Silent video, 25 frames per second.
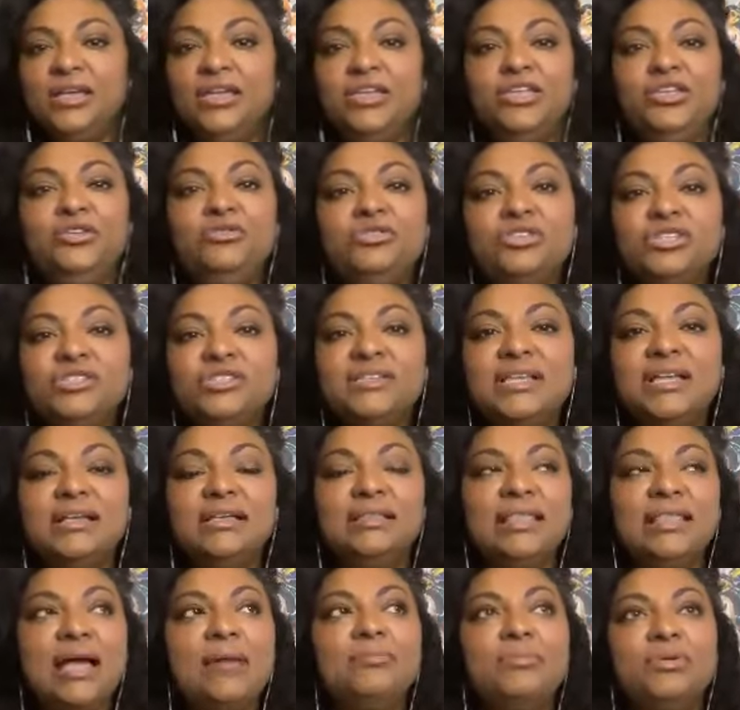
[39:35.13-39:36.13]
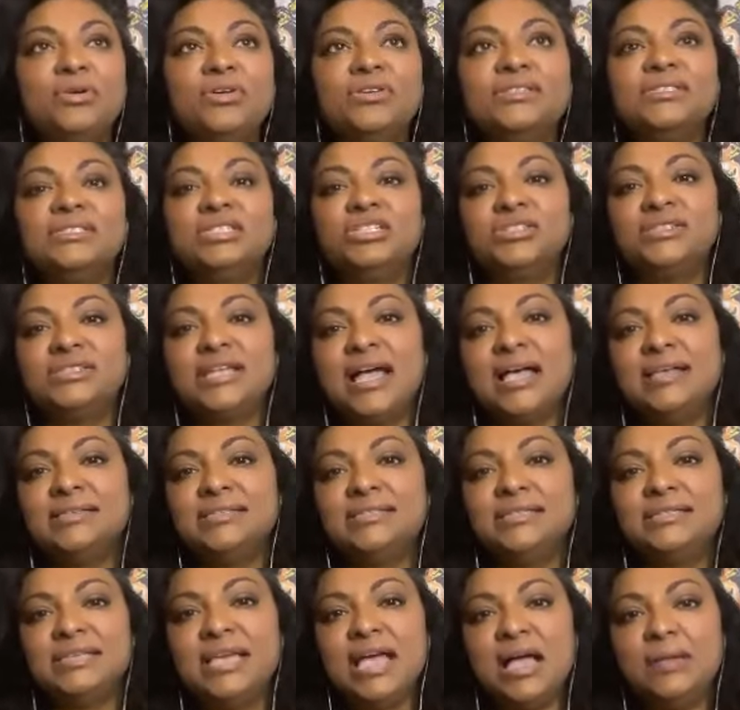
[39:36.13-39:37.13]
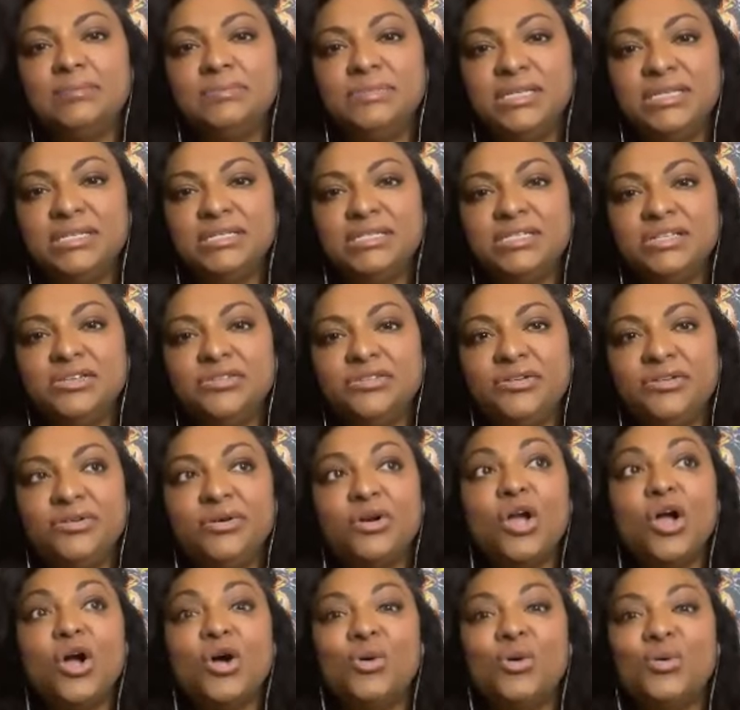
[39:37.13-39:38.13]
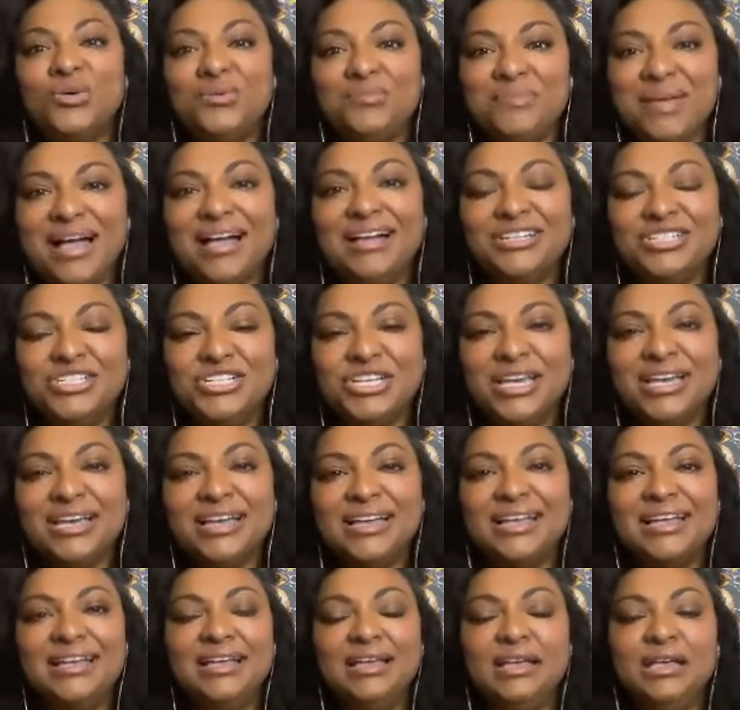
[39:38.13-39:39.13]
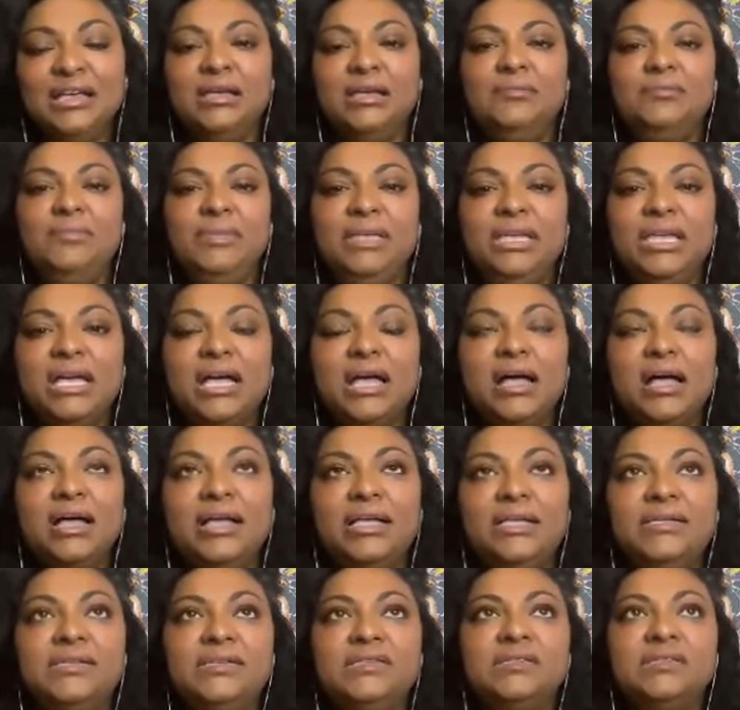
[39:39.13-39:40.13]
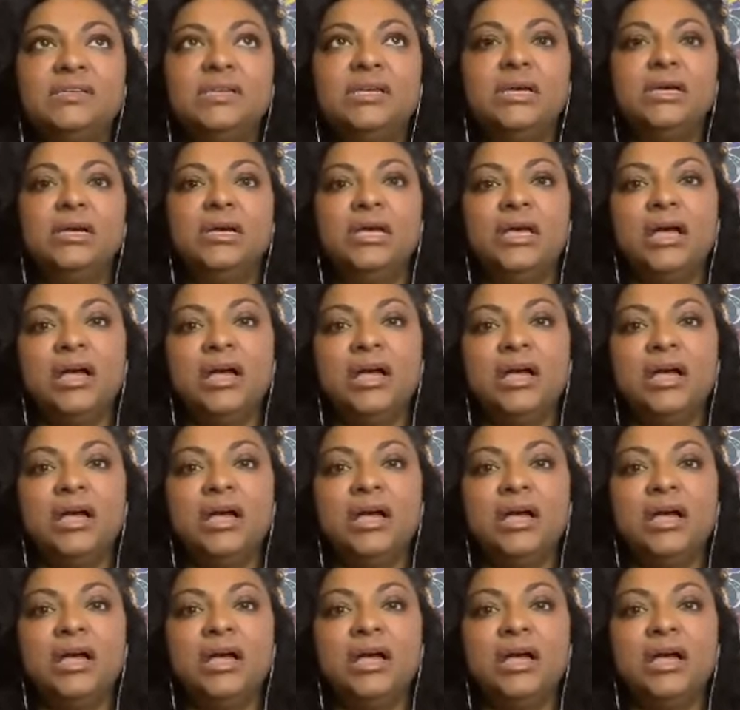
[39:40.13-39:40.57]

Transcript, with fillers: you just that person just hasn't tapped into their own magic because mm.